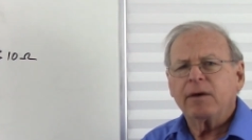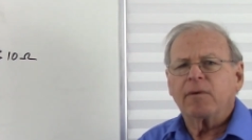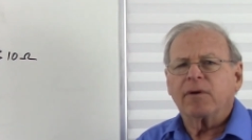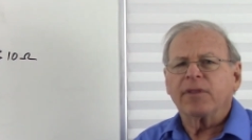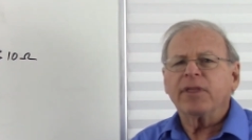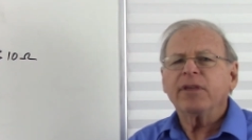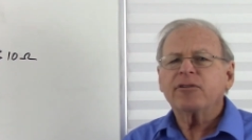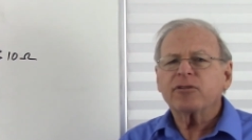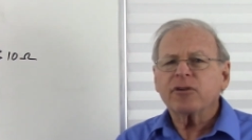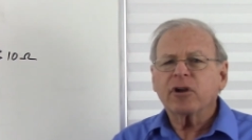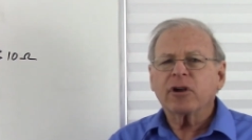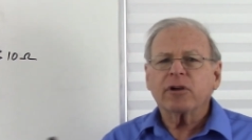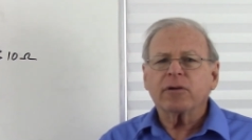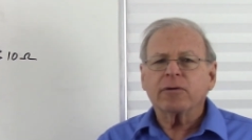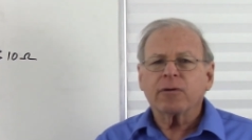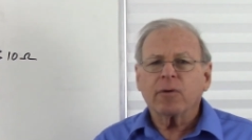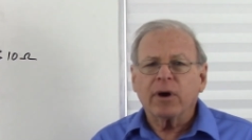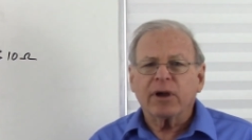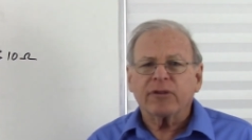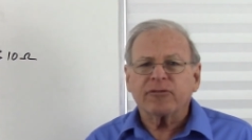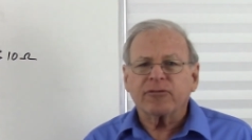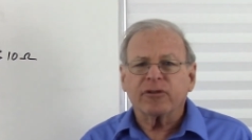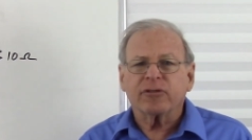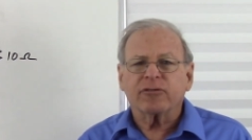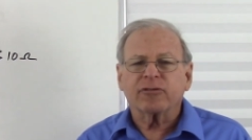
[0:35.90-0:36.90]
Well, these
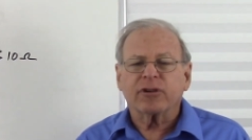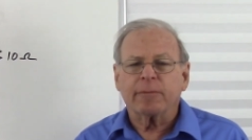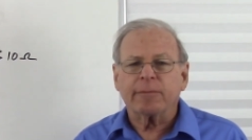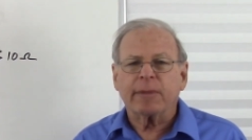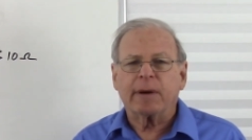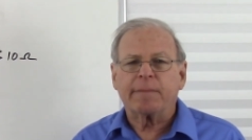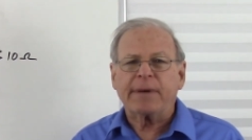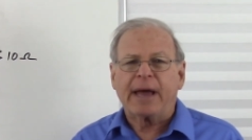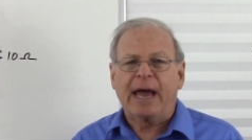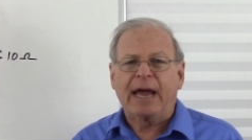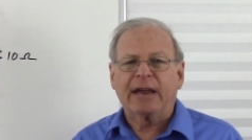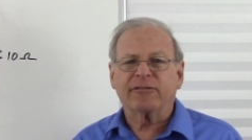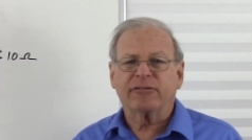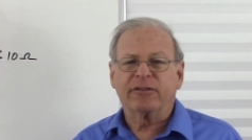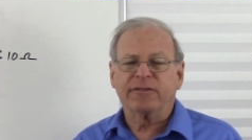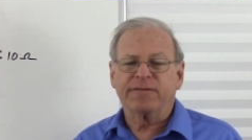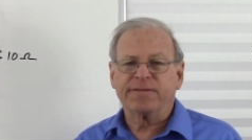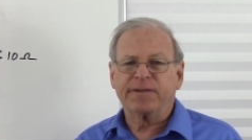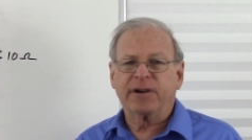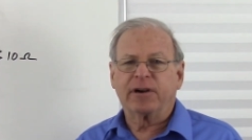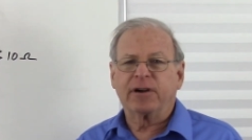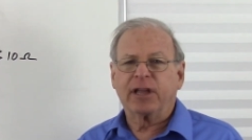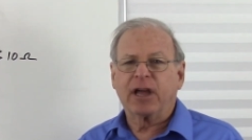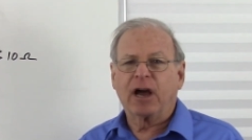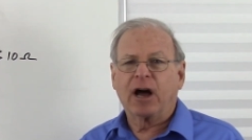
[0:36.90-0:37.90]
questions come up actually
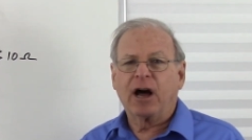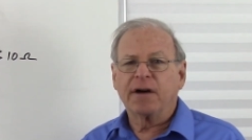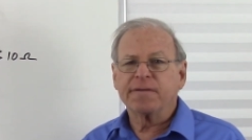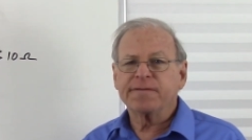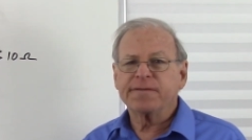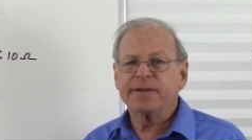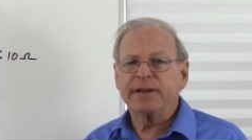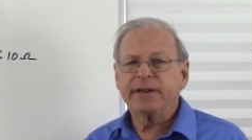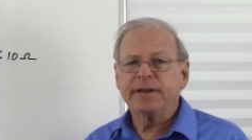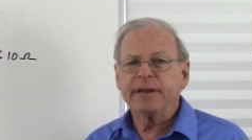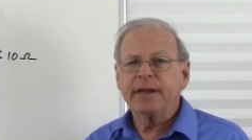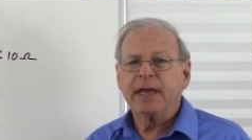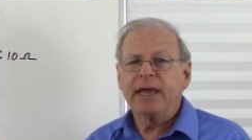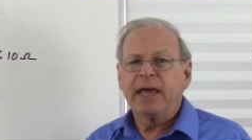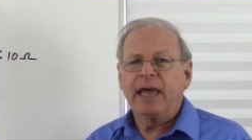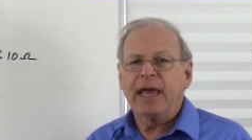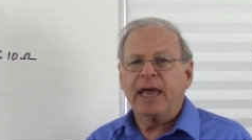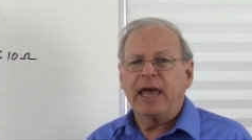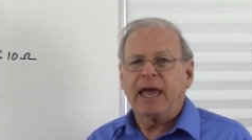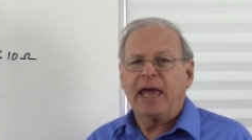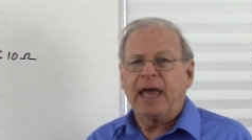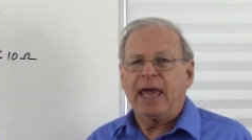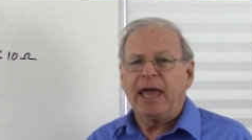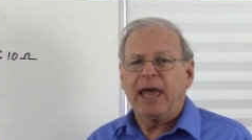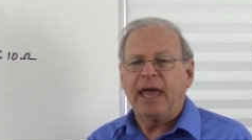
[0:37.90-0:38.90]
fairly often,
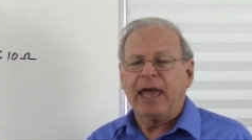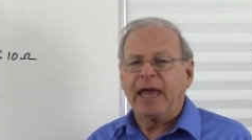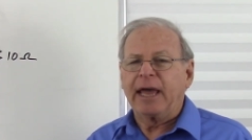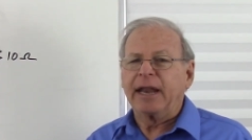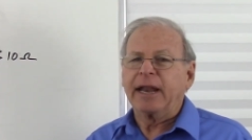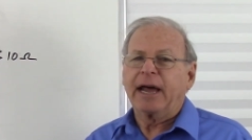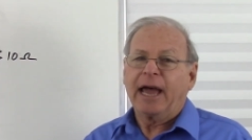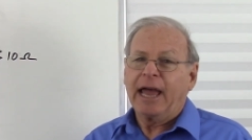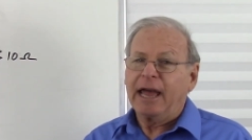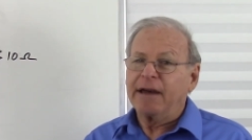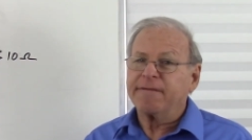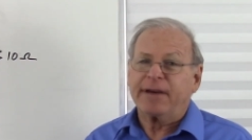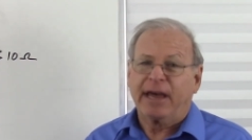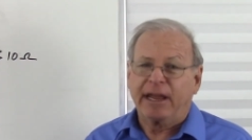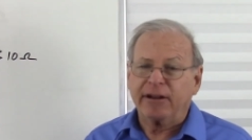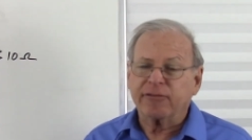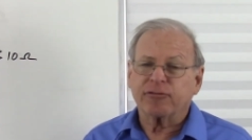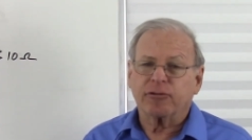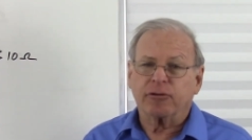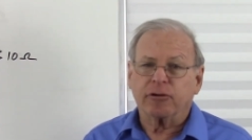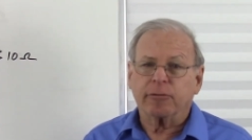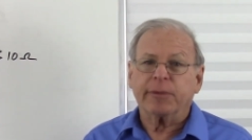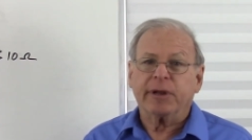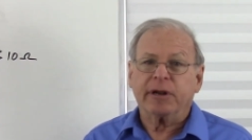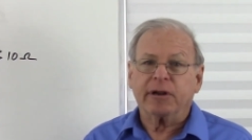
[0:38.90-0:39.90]
and I have
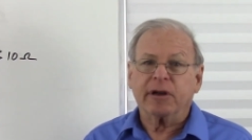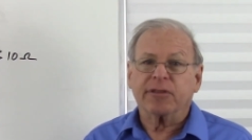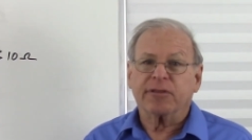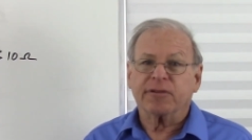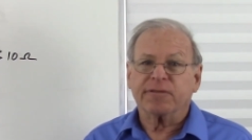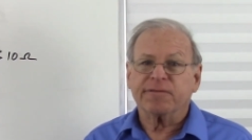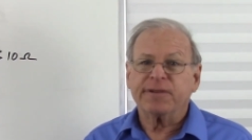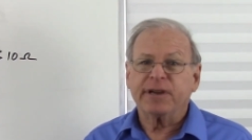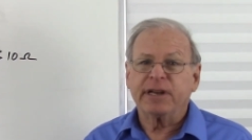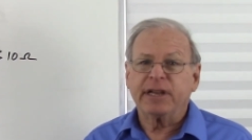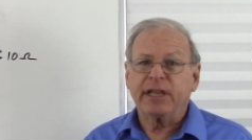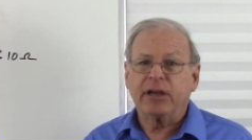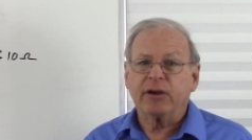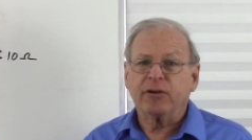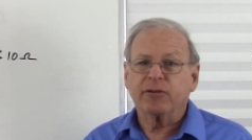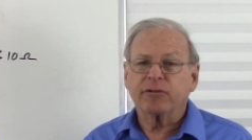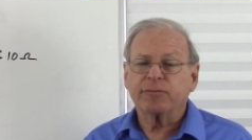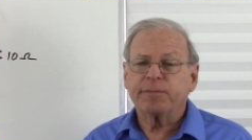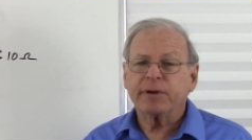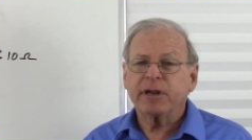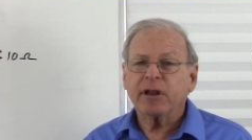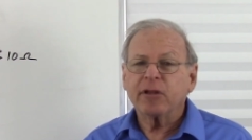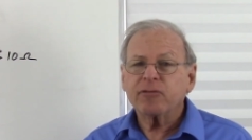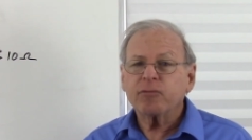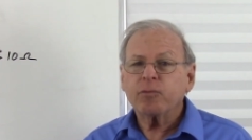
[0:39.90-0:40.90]
answered them in other videos,
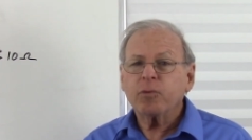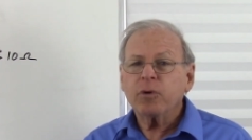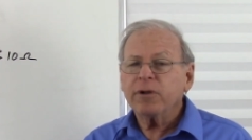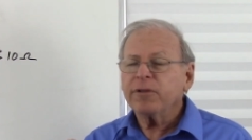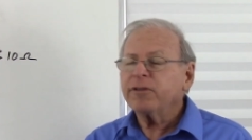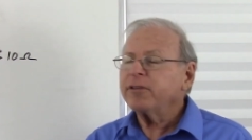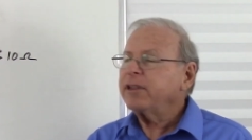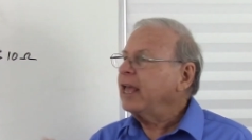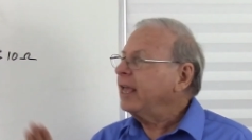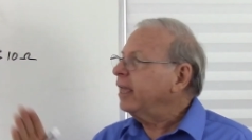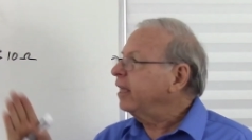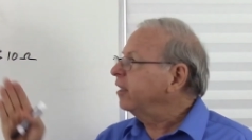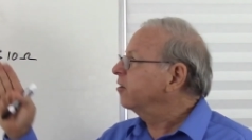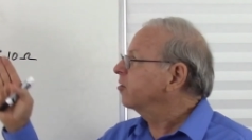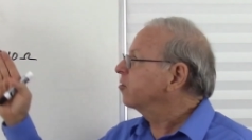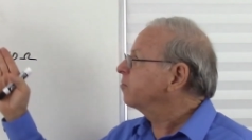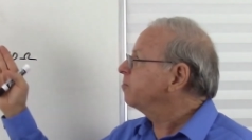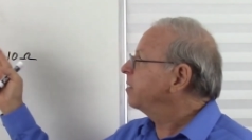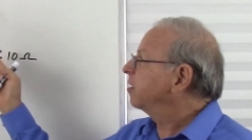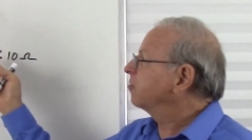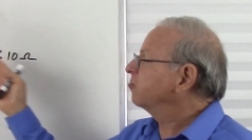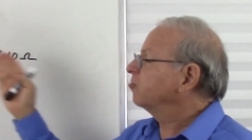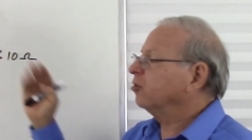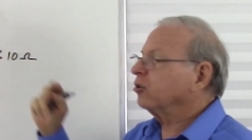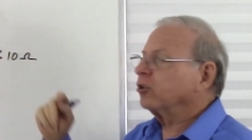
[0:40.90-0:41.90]
but it's worth taking a
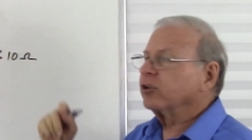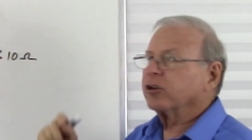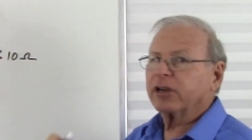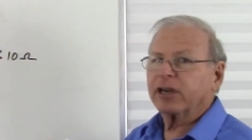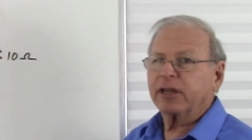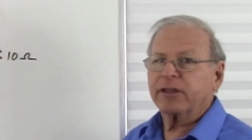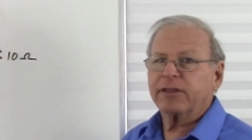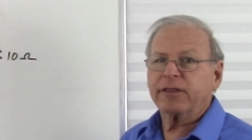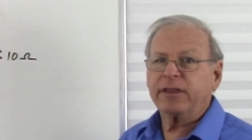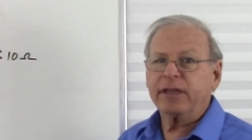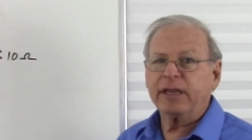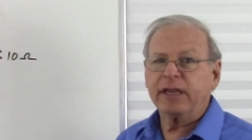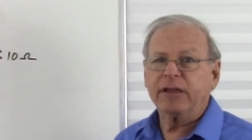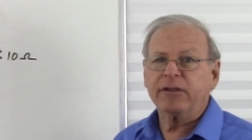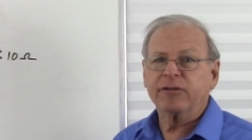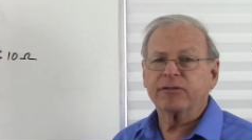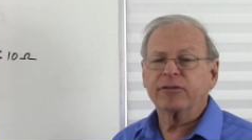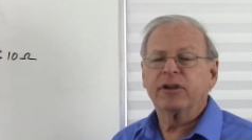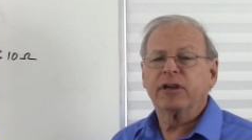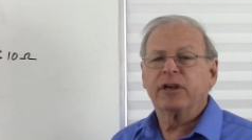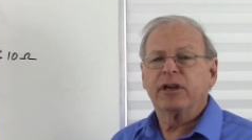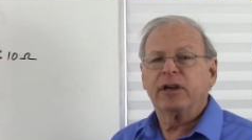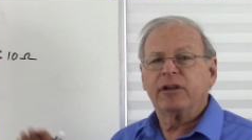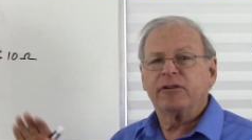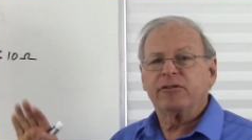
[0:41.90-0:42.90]
special look at
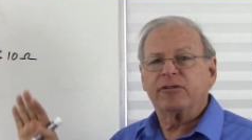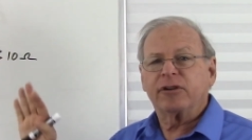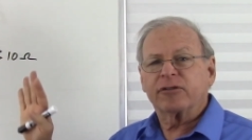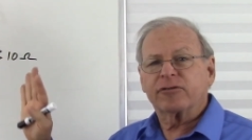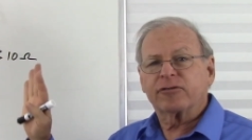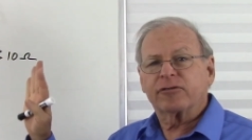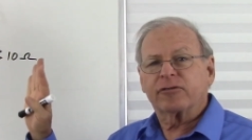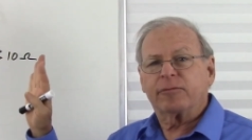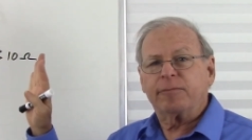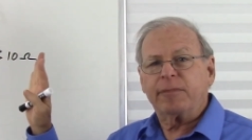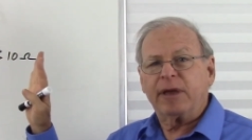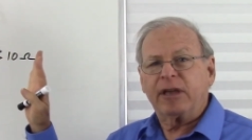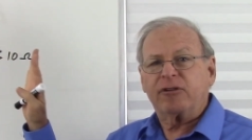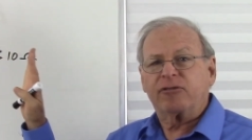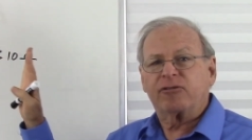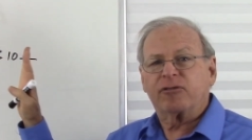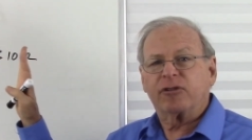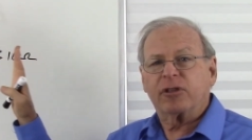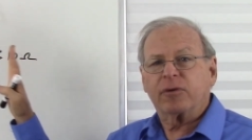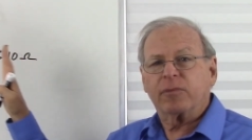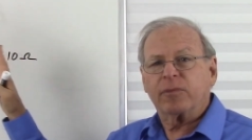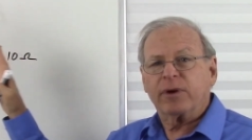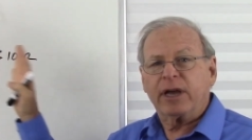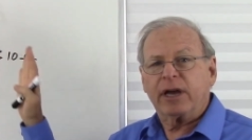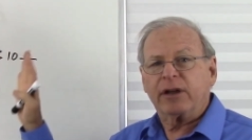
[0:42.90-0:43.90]
these just to make
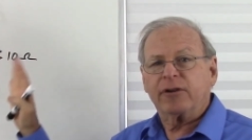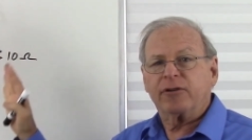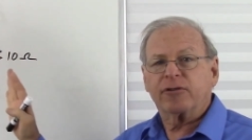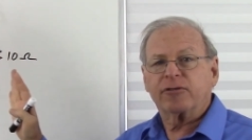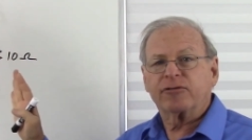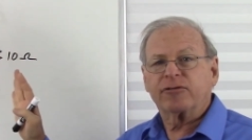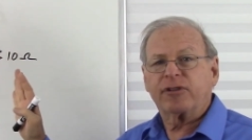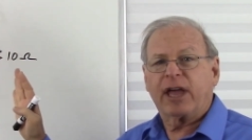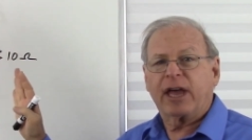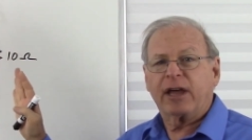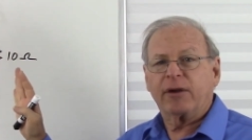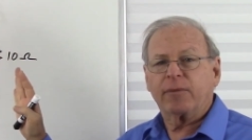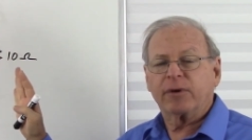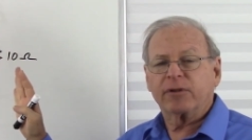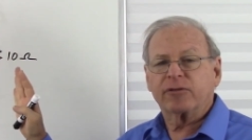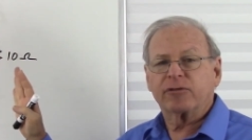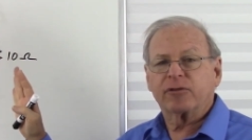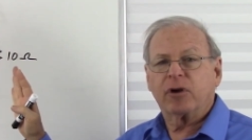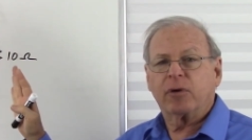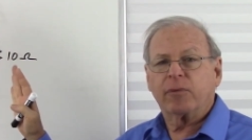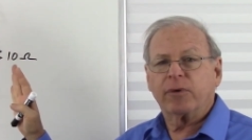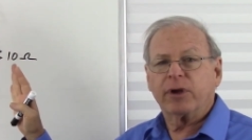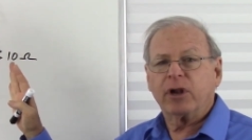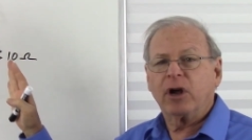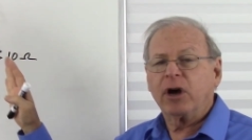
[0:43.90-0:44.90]
sure that we understand what's
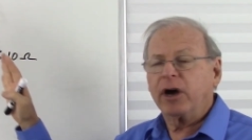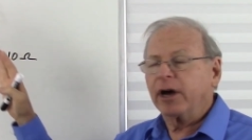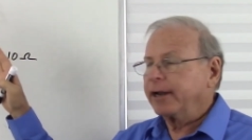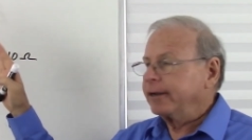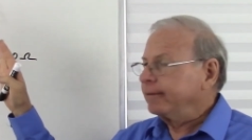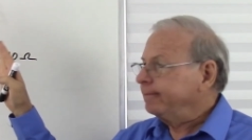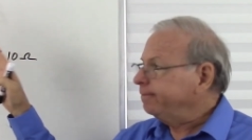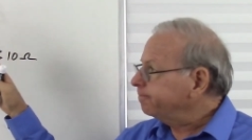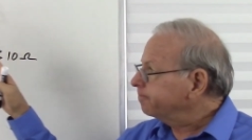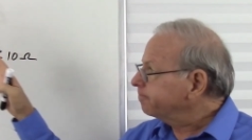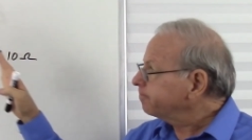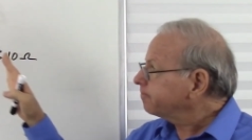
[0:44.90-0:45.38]
going on.